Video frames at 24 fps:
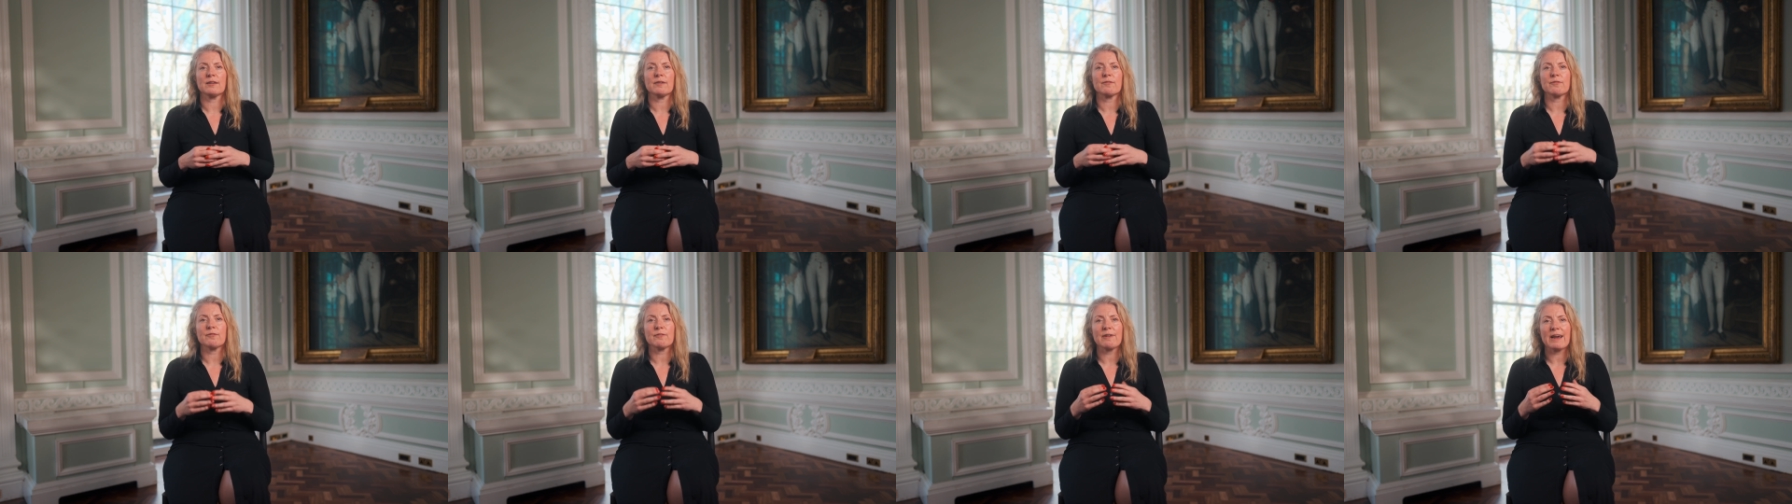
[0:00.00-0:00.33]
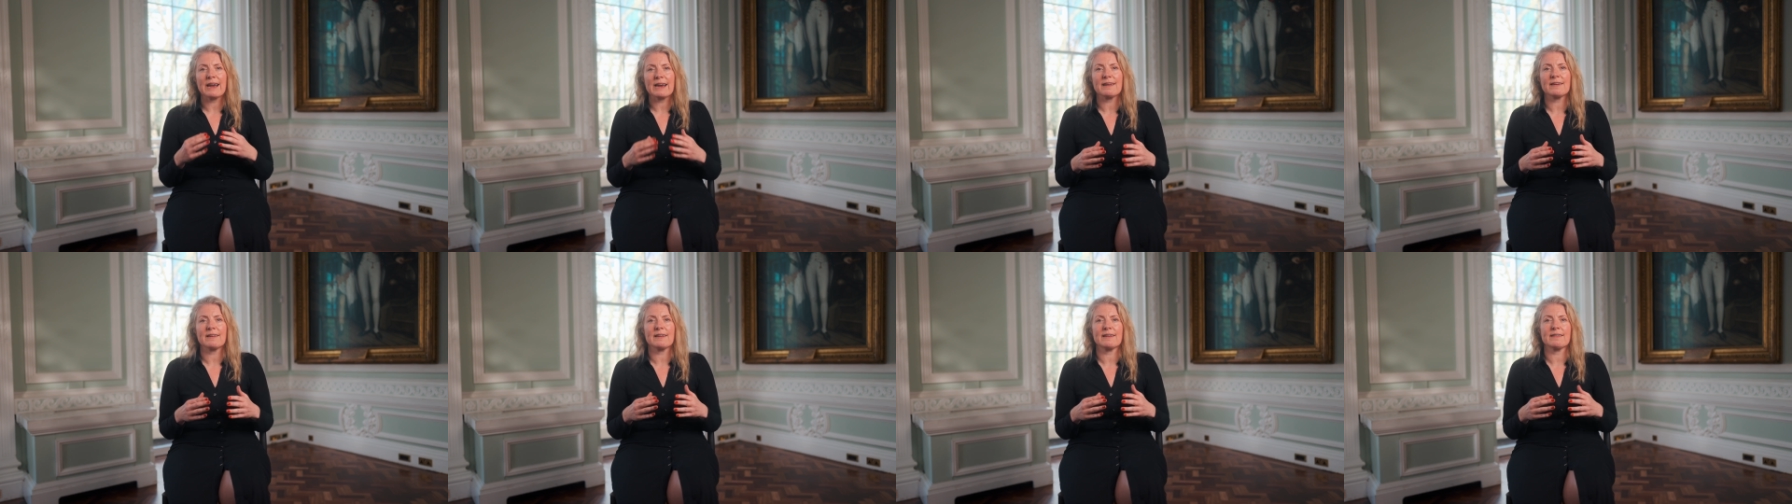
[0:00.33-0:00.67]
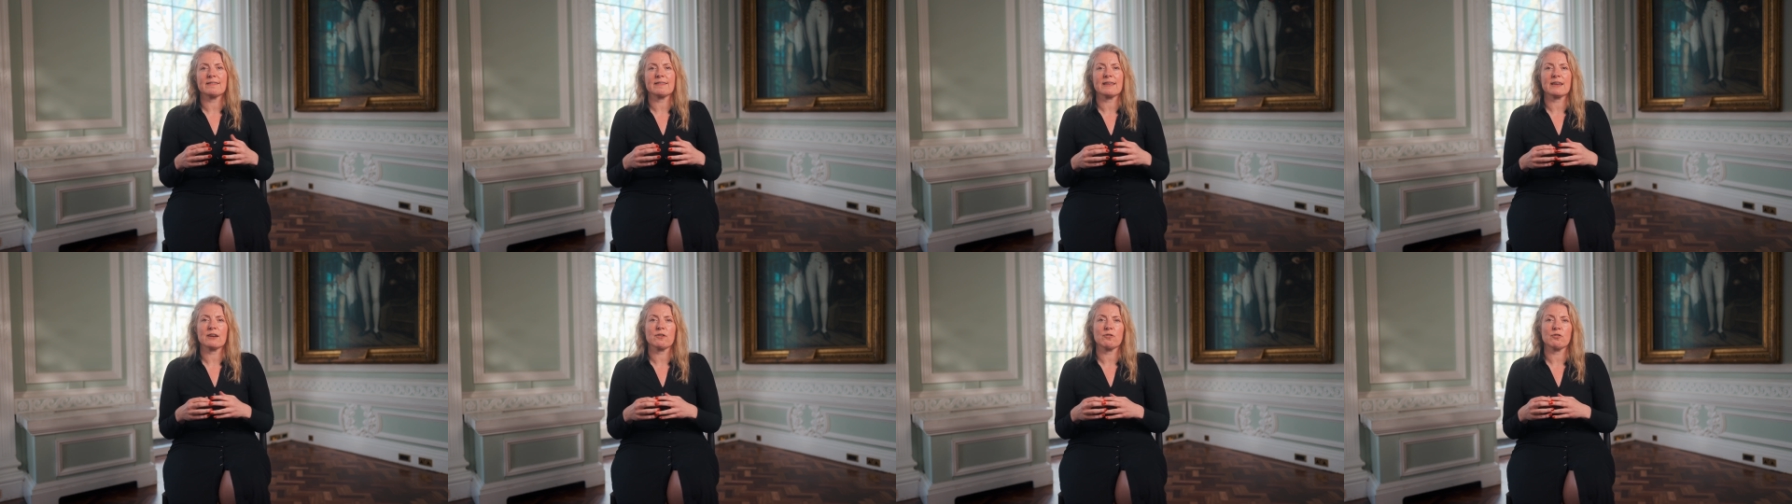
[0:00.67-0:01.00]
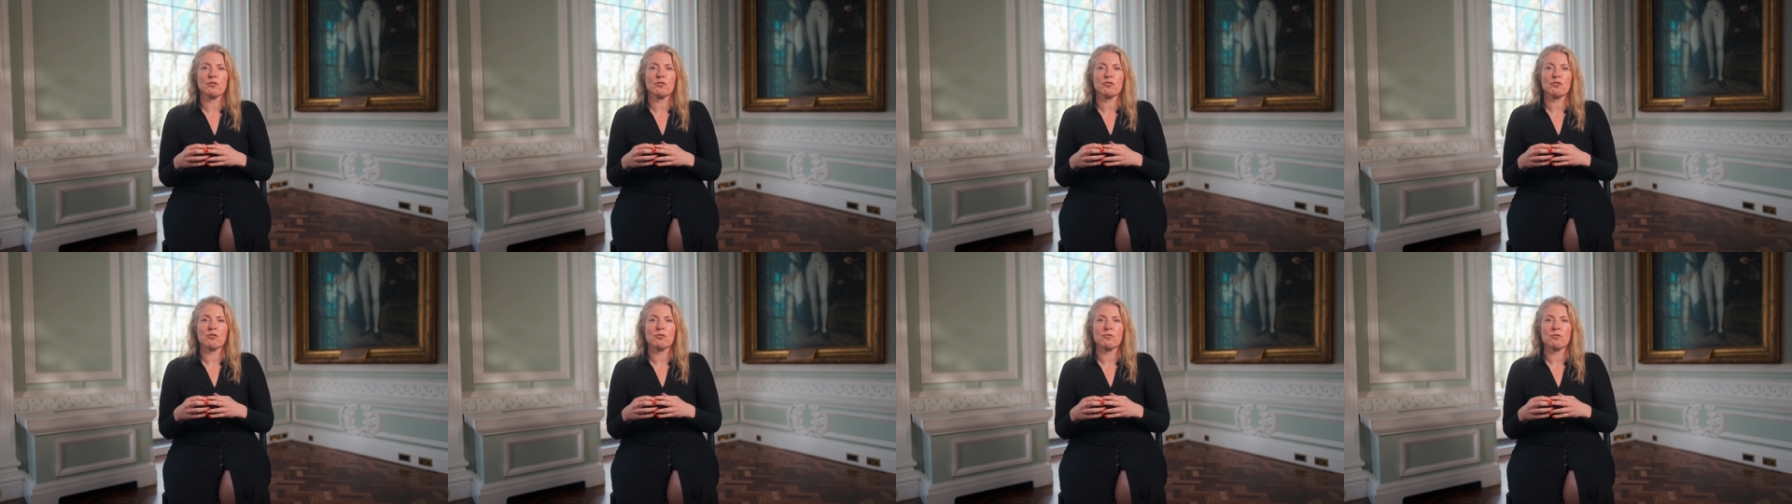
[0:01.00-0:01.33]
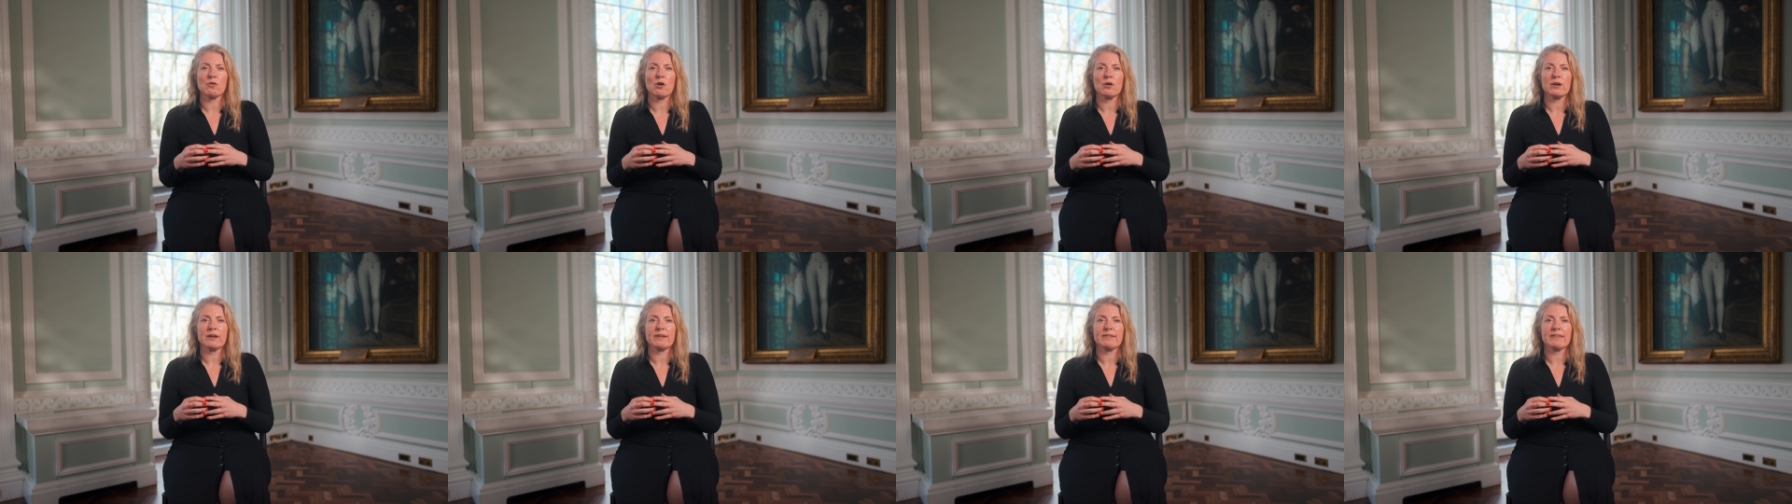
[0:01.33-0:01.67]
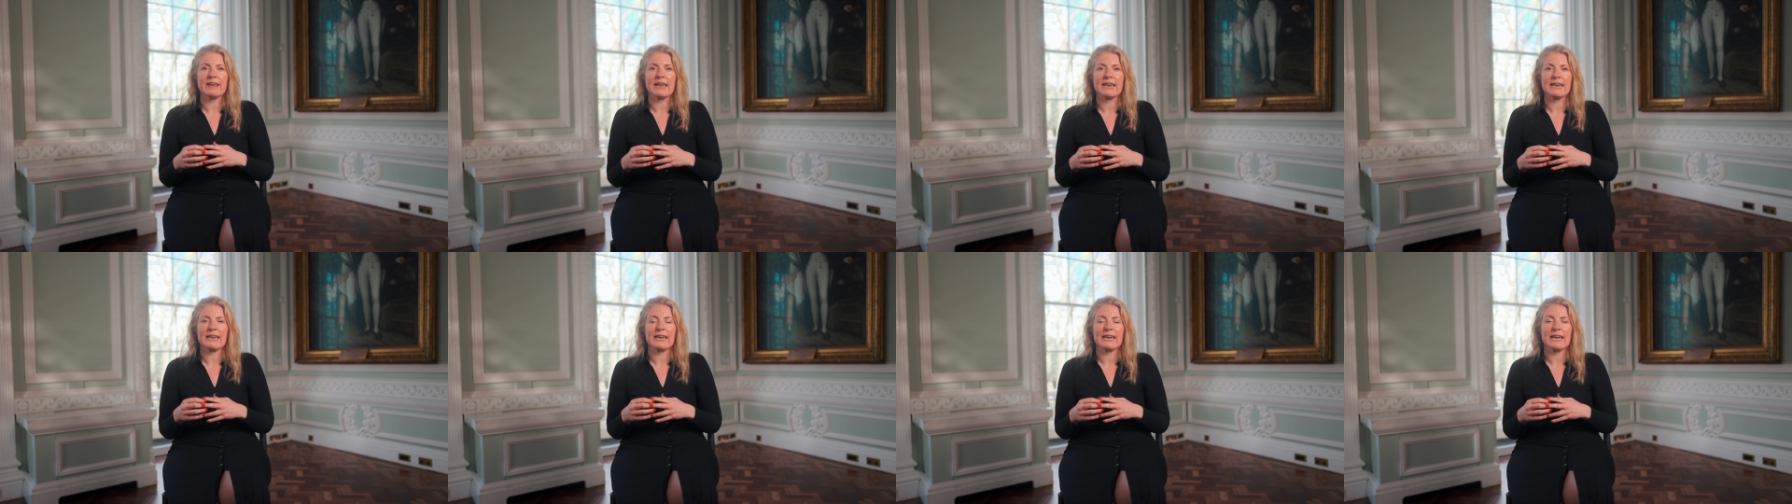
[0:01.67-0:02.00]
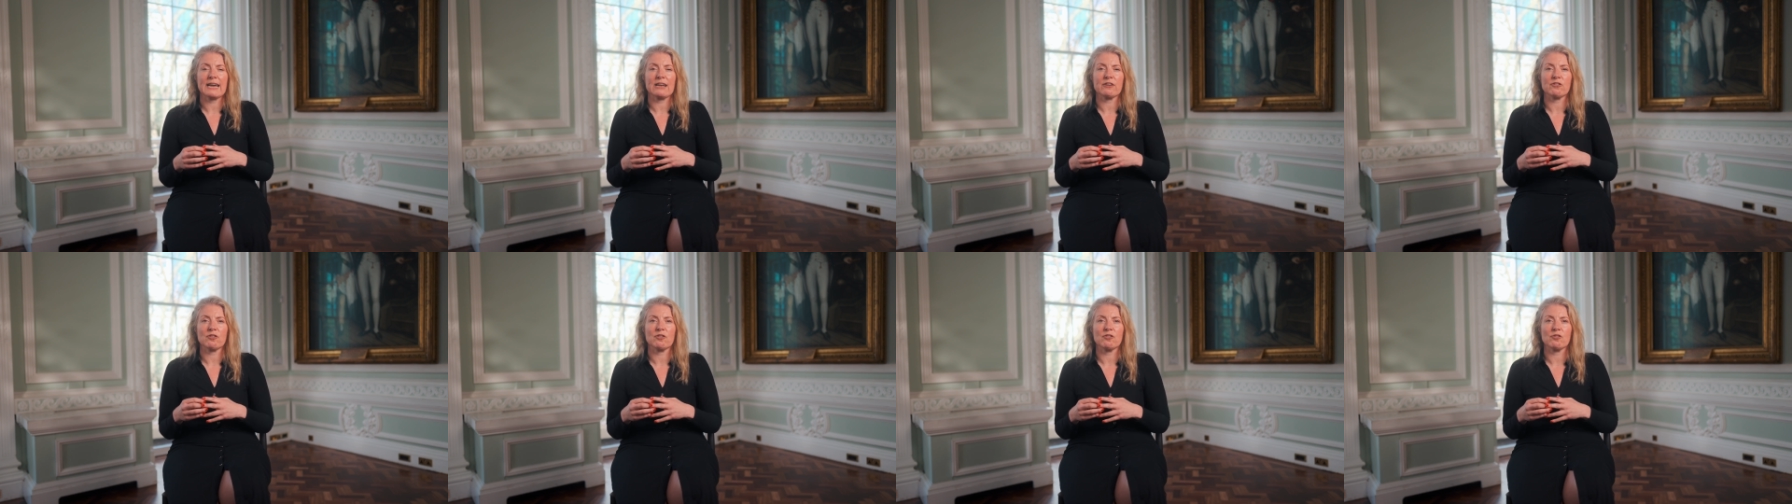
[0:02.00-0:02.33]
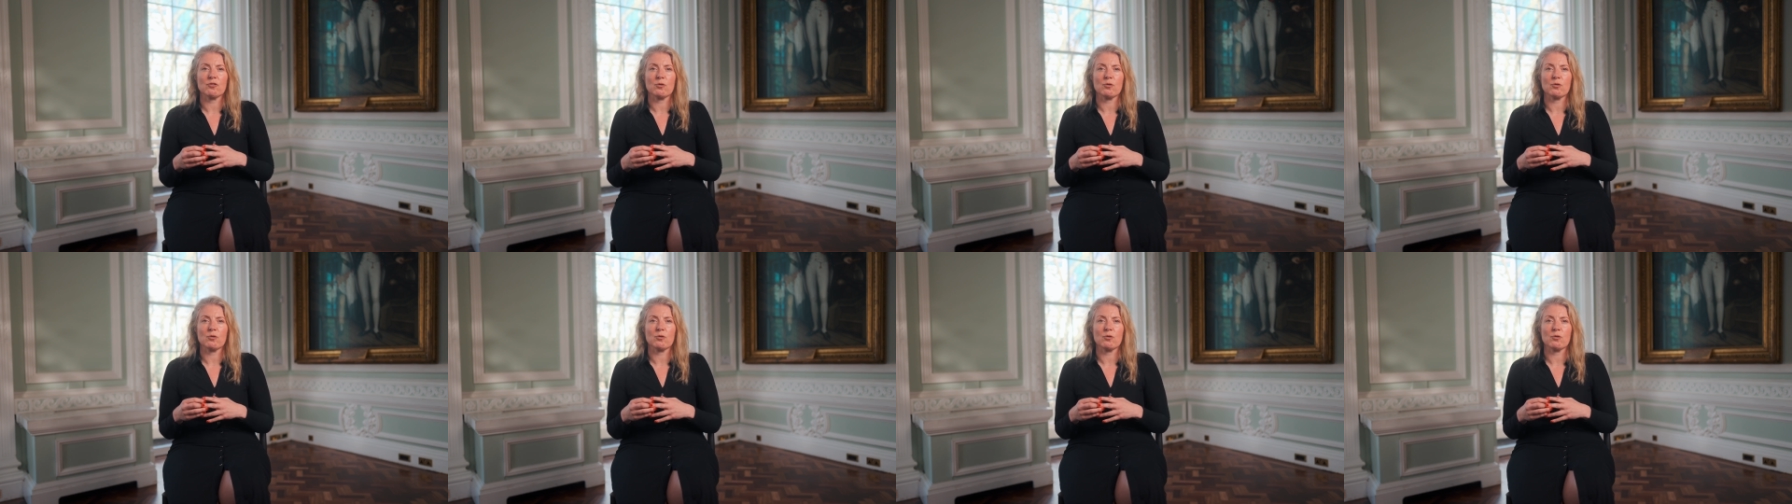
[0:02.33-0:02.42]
have recognized their crucial role in taking action